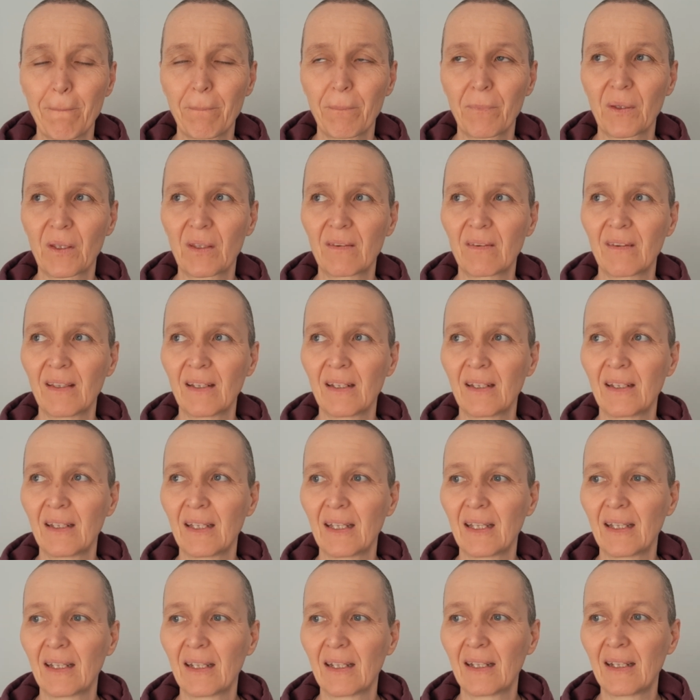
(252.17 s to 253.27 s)
Because
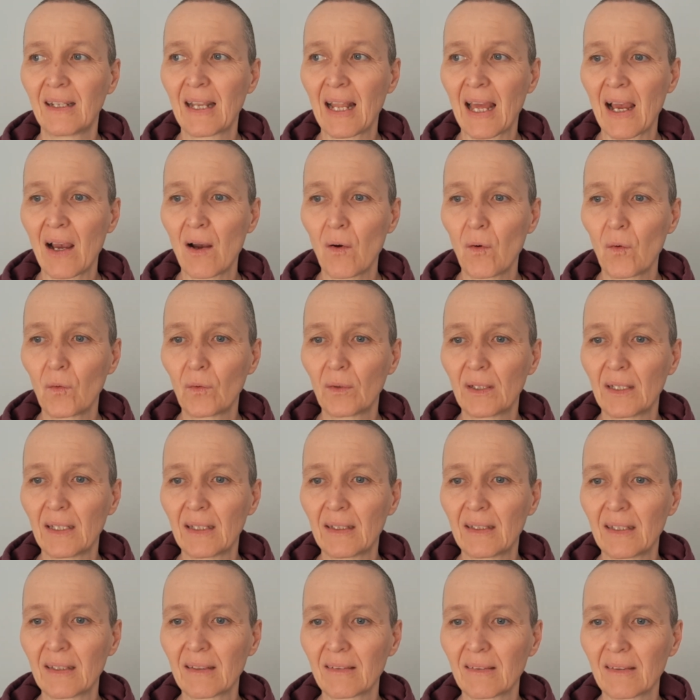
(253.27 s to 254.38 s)
now
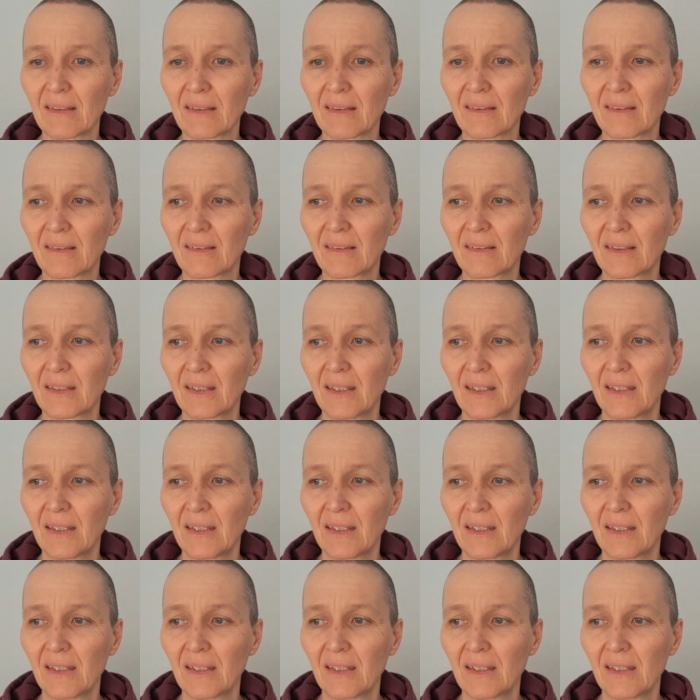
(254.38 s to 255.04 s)
this is